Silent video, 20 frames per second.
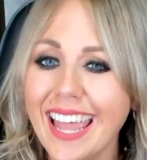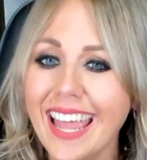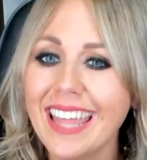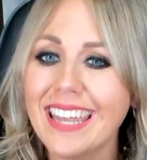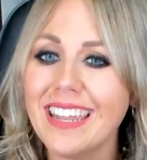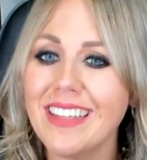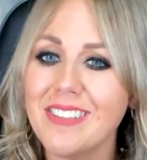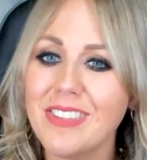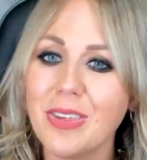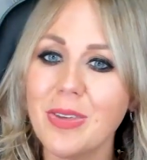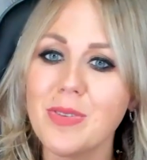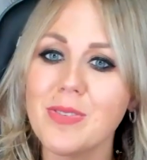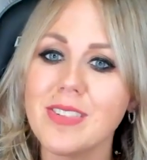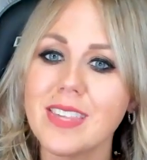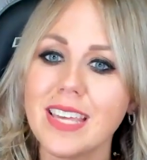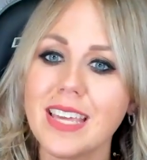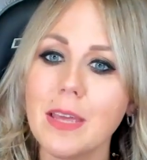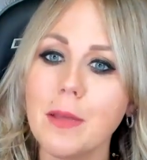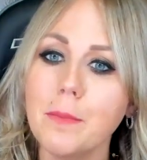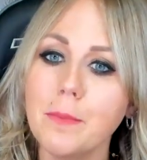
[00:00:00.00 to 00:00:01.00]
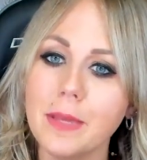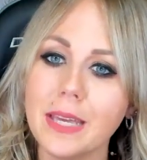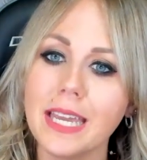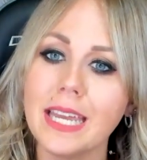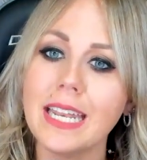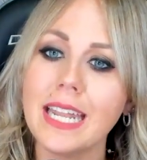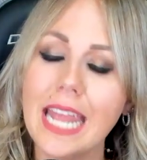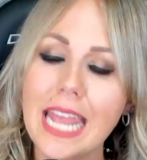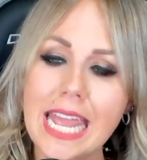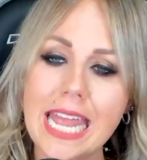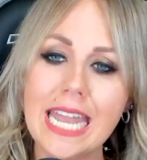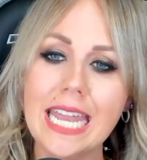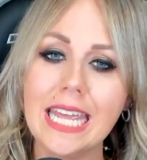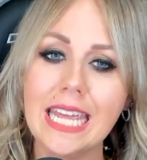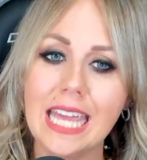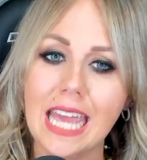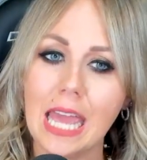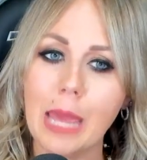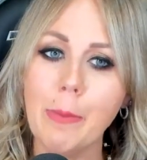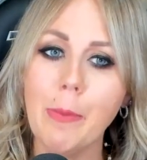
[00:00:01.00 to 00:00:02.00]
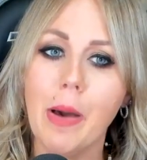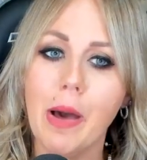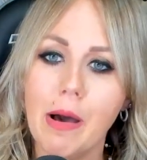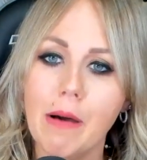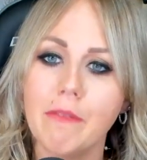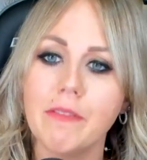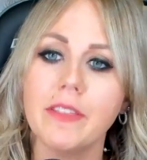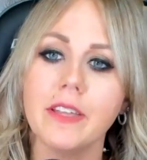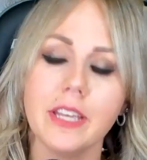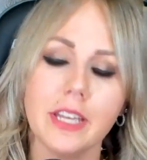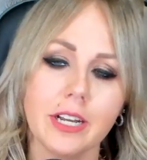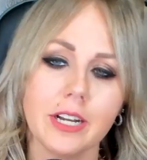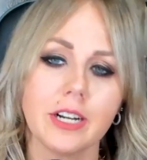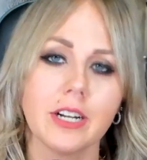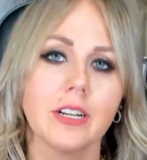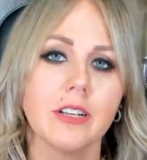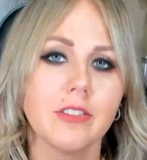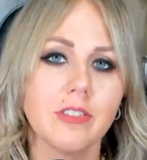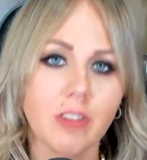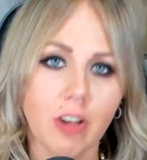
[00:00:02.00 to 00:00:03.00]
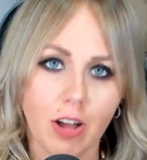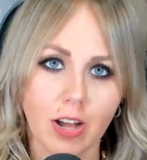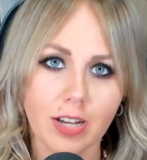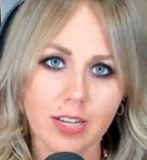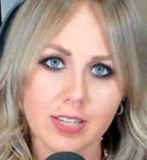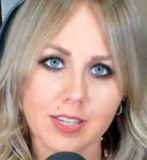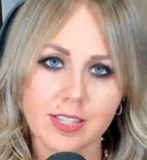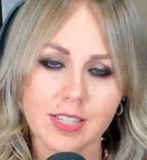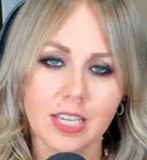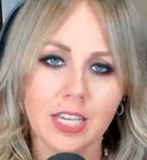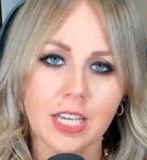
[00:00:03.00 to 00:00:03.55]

And do you see it being in Game of the Year talks?